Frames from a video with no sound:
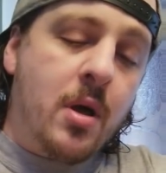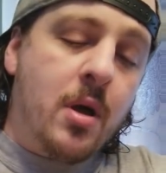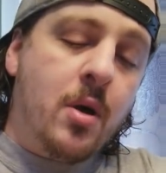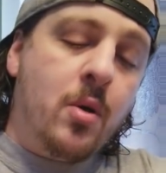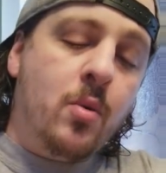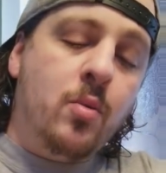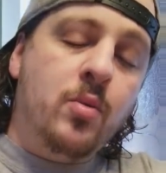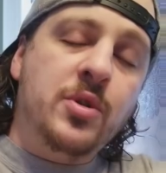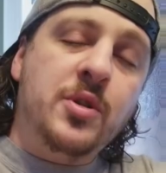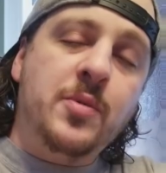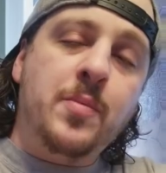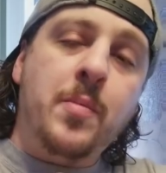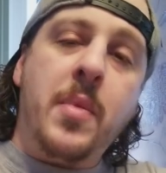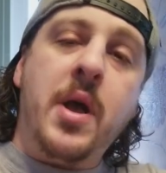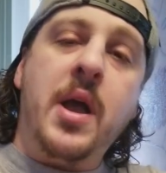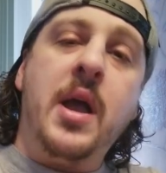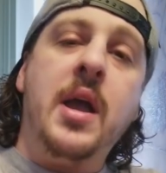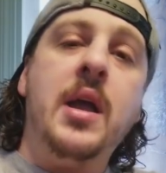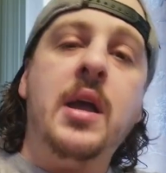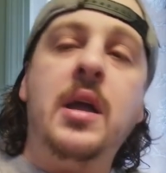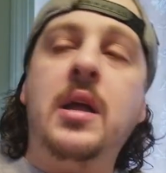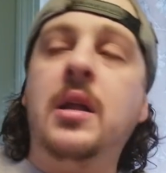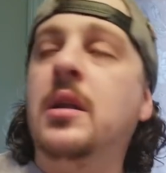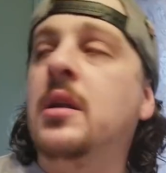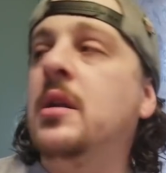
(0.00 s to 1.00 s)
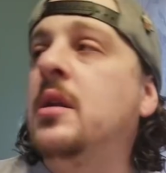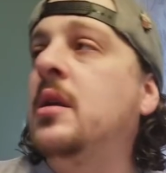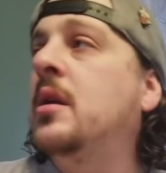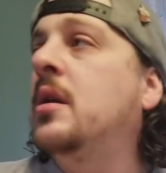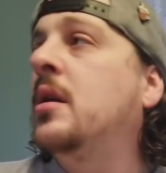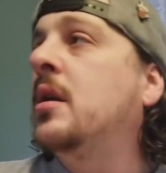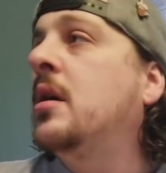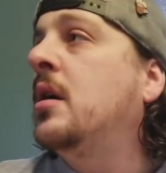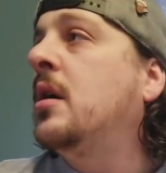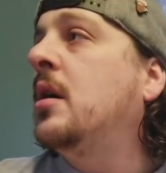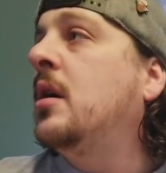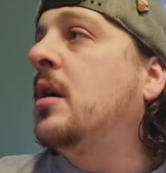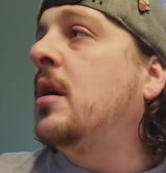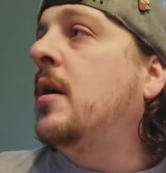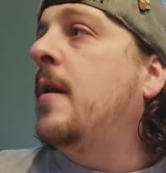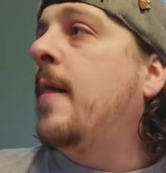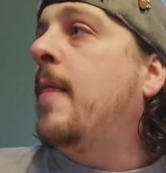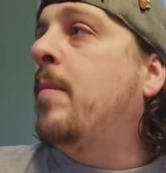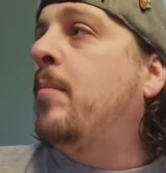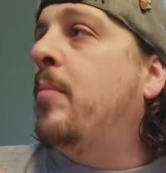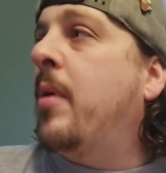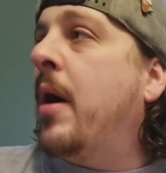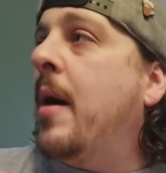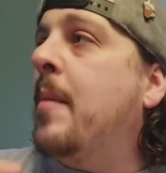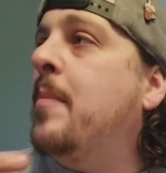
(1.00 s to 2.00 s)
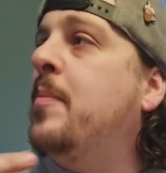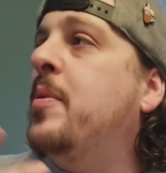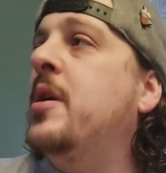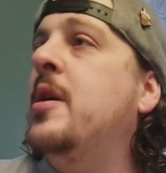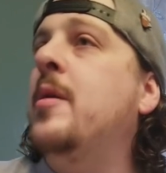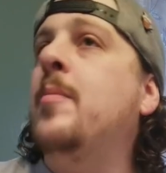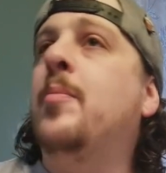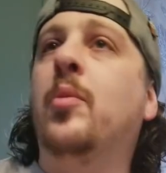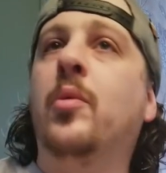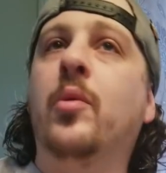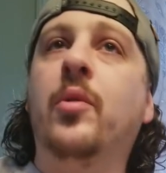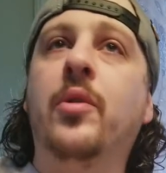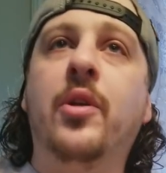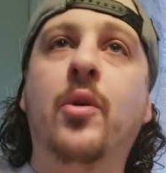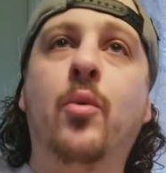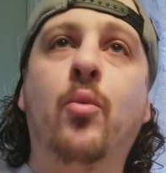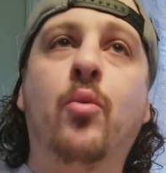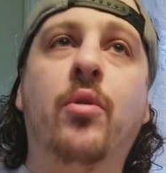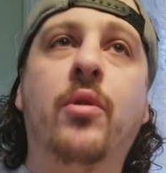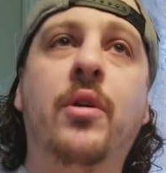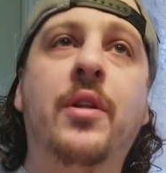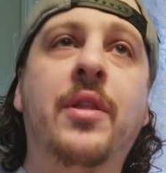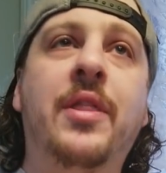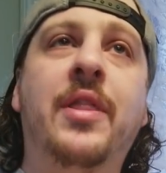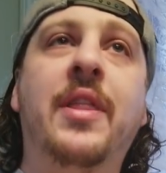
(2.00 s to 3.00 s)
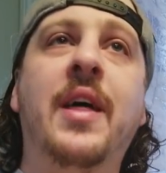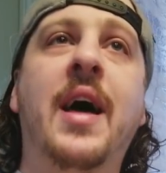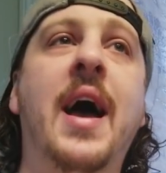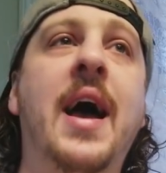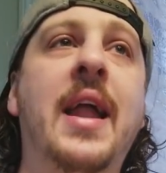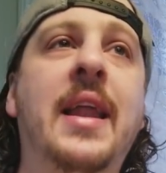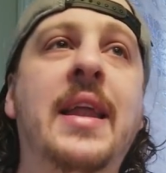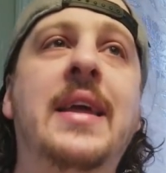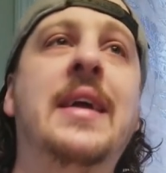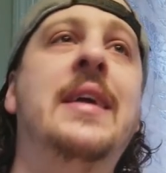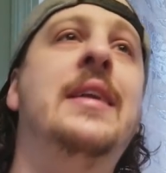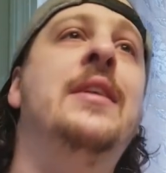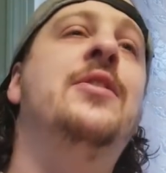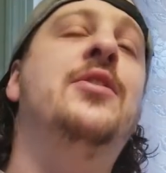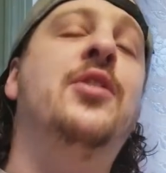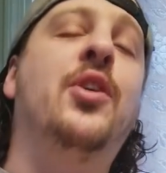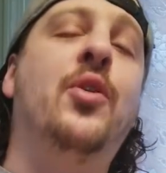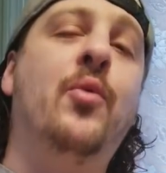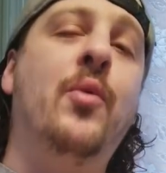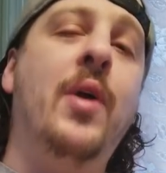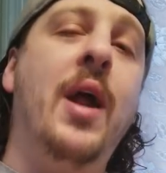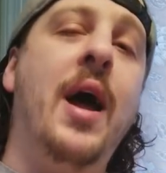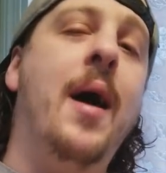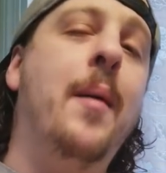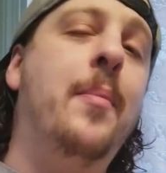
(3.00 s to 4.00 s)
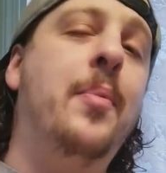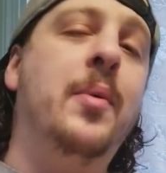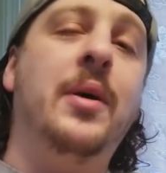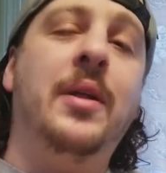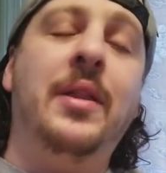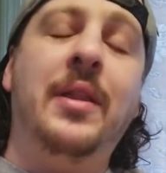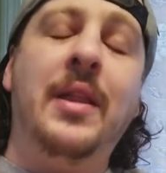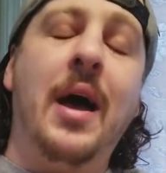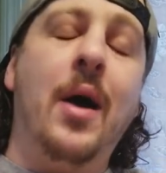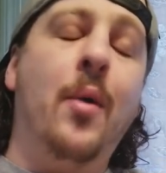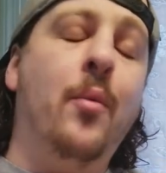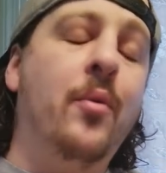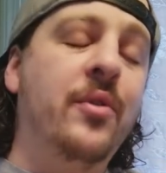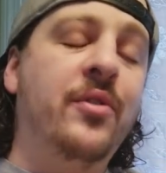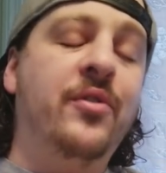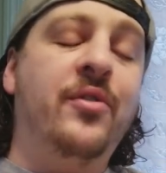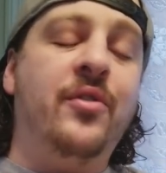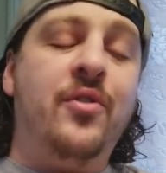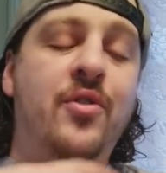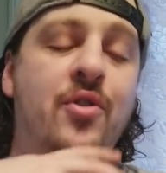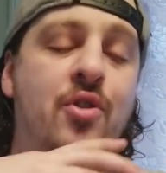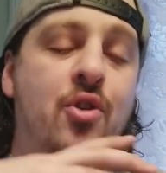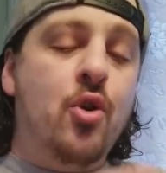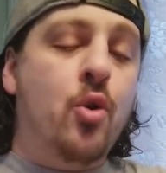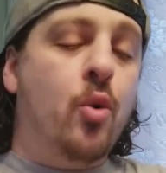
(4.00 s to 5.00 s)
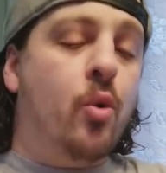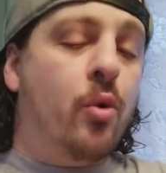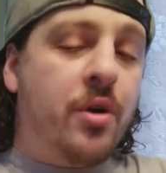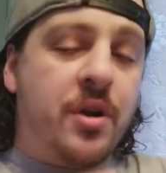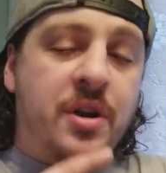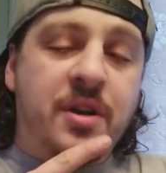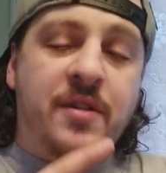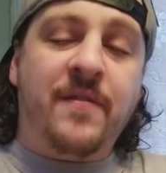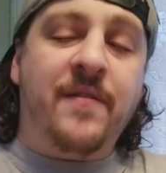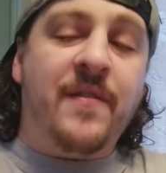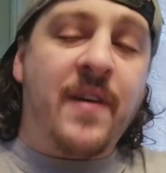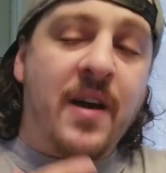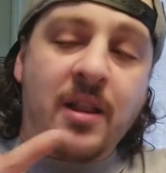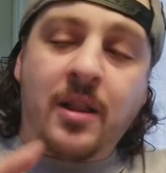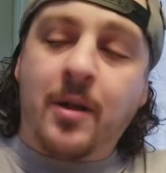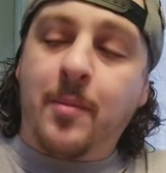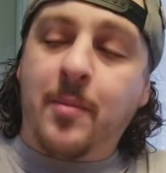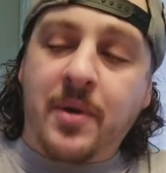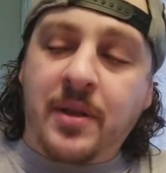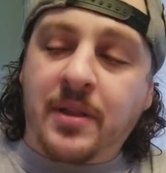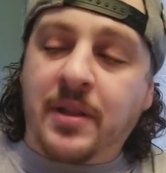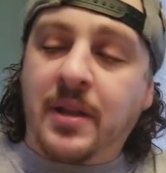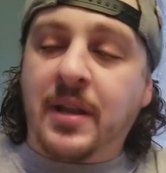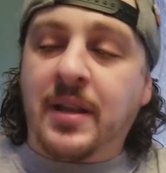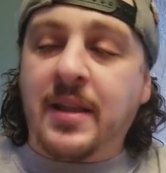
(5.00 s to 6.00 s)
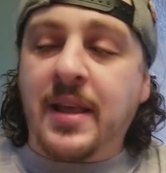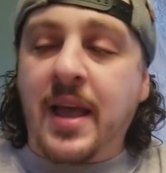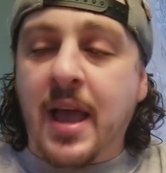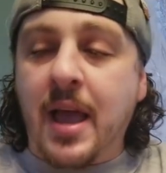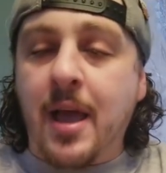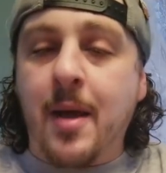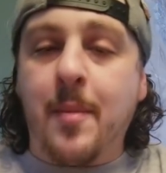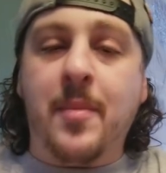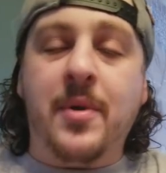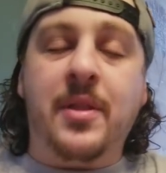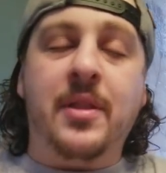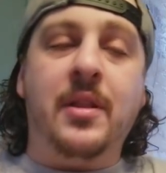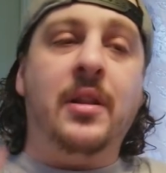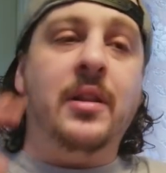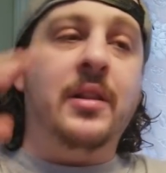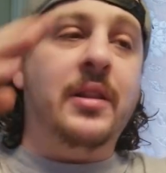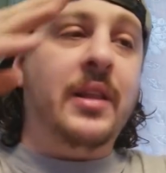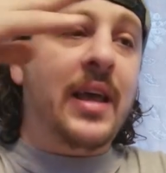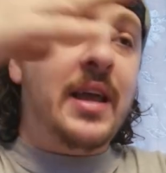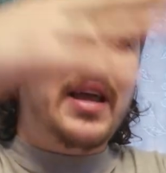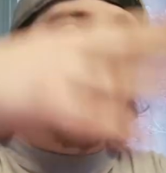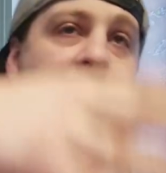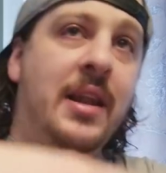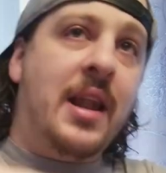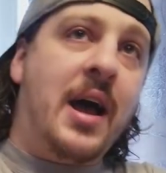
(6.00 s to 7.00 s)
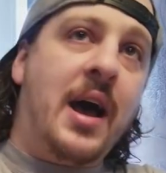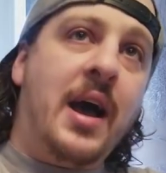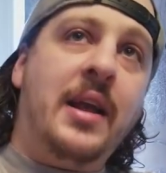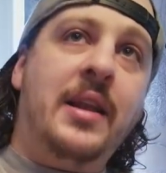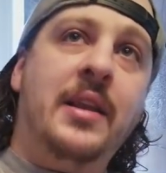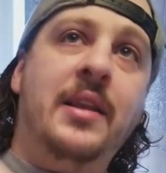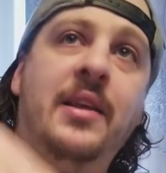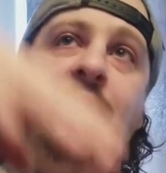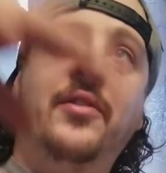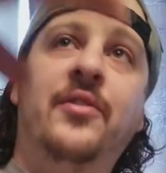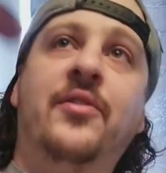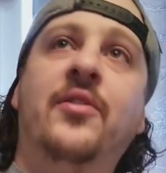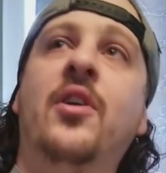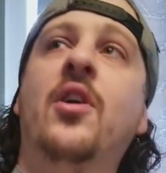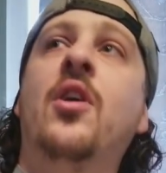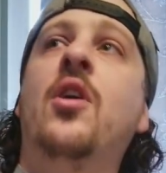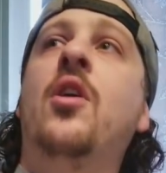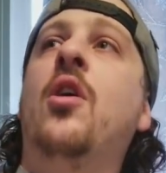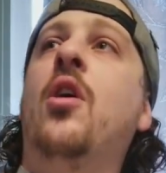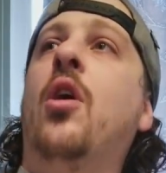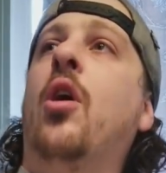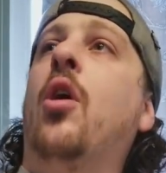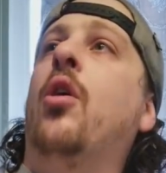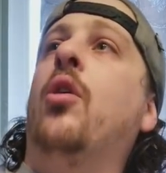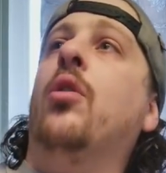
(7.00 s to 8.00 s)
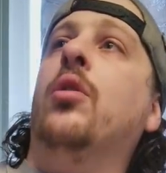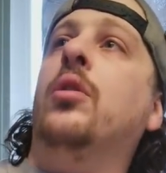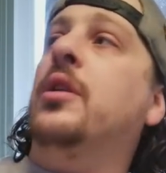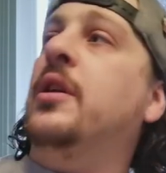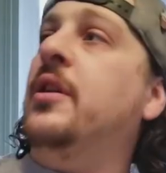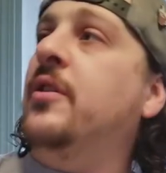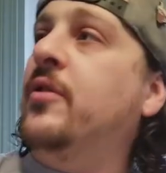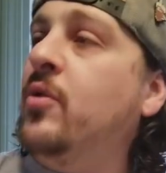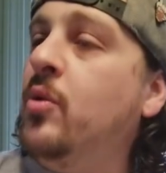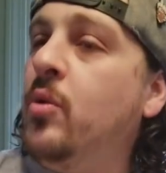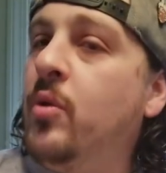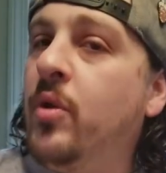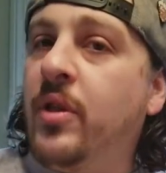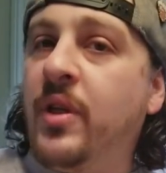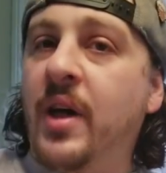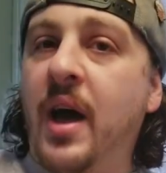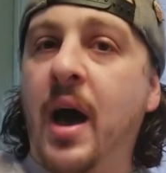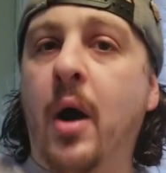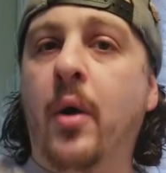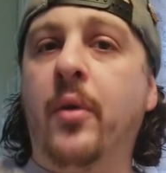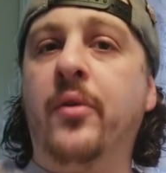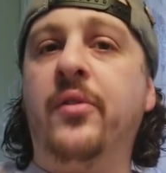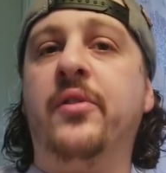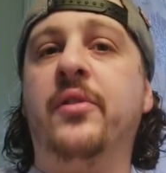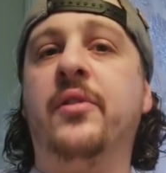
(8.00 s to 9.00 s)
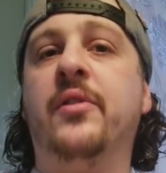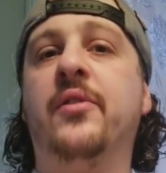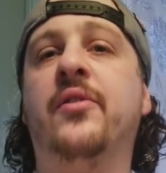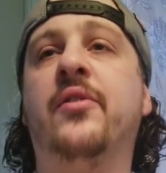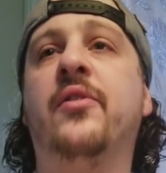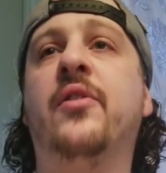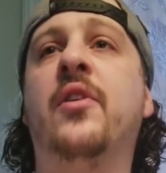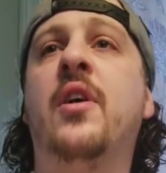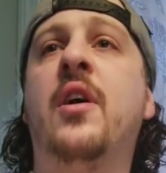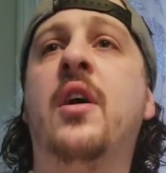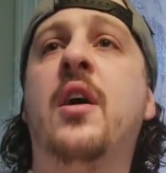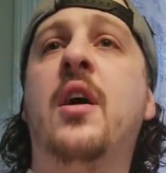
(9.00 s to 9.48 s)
was made by people that weren't that into rapping. That was a newer development that came in the late 90s, early 2000s.